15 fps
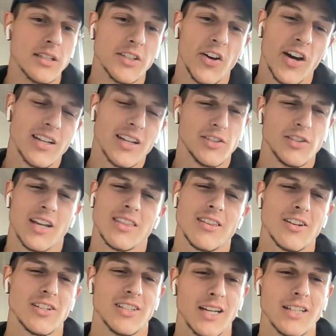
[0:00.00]
You know, I knew I
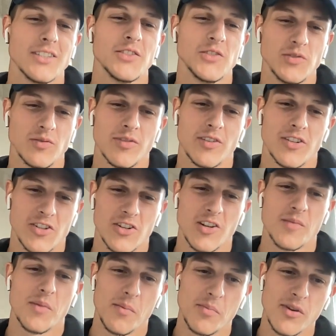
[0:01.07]
thought I knew for
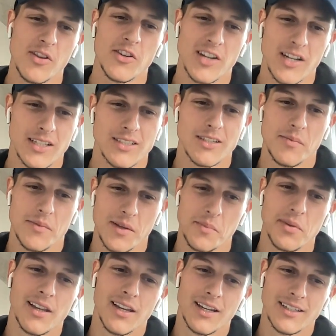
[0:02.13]
sure my brother had
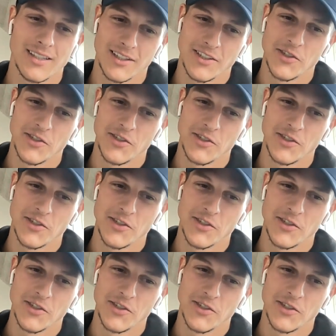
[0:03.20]
something planned.